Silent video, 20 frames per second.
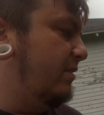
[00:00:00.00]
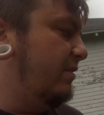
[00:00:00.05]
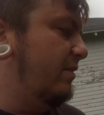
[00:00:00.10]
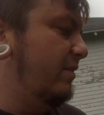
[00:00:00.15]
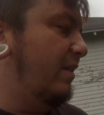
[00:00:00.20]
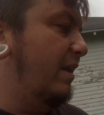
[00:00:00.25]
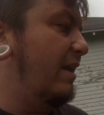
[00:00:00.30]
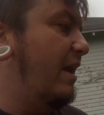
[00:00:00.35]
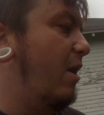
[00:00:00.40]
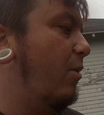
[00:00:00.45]

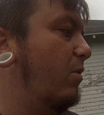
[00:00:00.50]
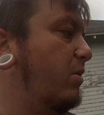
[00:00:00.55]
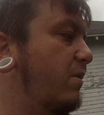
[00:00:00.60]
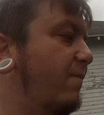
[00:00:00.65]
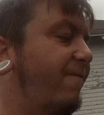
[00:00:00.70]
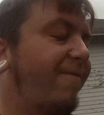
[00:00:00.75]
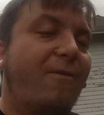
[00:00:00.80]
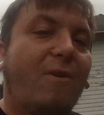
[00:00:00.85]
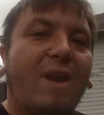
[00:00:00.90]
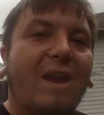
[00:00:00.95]
Like I was
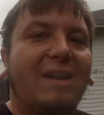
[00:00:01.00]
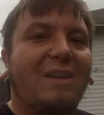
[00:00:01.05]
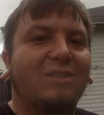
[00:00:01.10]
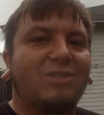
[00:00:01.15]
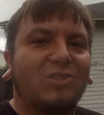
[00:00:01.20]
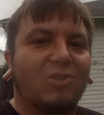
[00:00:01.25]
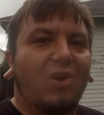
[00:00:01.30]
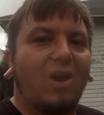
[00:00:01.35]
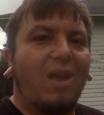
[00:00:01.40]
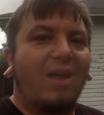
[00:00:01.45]
afraid to
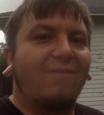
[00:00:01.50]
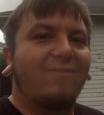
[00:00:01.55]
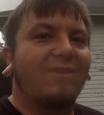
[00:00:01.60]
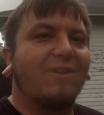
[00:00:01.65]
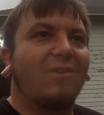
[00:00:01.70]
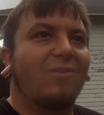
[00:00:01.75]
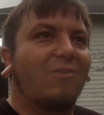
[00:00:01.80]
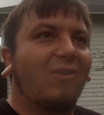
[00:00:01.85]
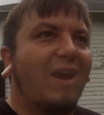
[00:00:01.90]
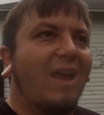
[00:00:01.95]
drive it
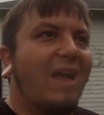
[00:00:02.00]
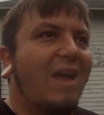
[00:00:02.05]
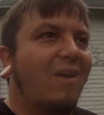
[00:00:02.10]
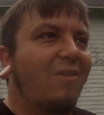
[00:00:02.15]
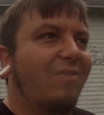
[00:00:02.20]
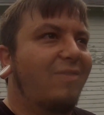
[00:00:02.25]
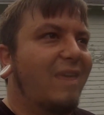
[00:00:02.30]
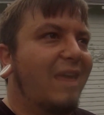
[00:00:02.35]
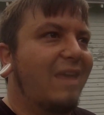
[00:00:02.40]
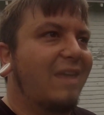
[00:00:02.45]

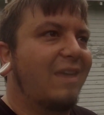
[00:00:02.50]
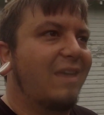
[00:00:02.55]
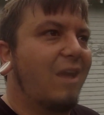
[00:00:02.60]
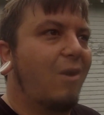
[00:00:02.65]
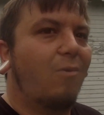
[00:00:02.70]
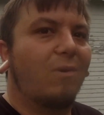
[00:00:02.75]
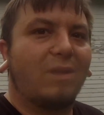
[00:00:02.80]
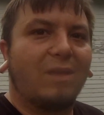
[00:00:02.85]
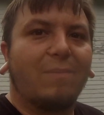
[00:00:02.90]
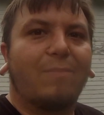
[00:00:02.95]
around thinking I
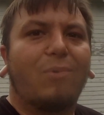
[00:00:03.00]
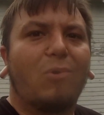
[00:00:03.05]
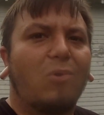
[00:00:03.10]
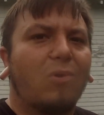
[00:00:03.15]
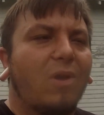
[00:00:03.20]
would get pulled